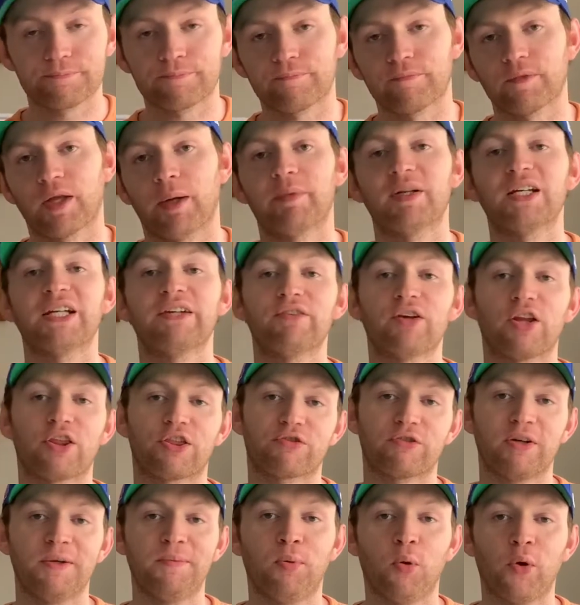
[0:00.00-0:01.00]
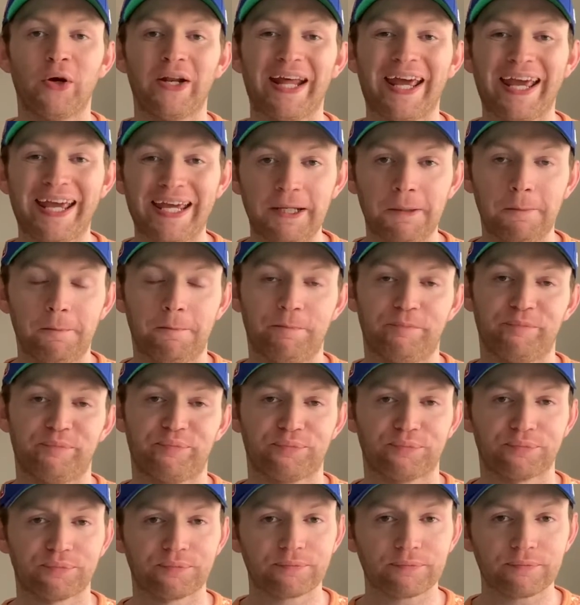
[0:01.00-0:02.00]
I'm going to give it a 3.8.
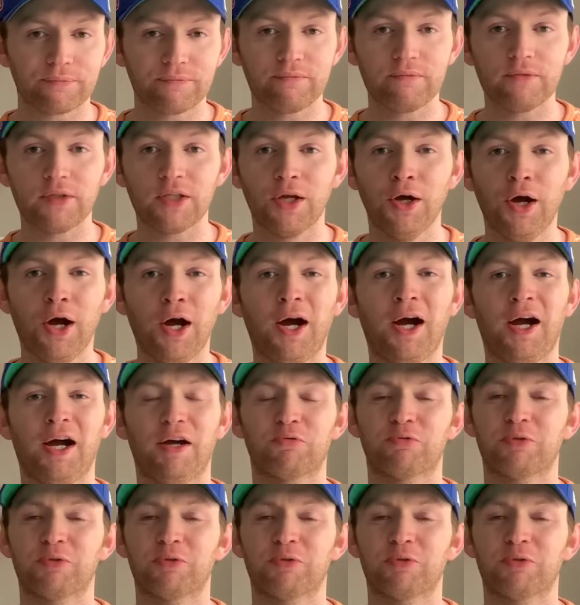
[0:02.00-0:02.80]
I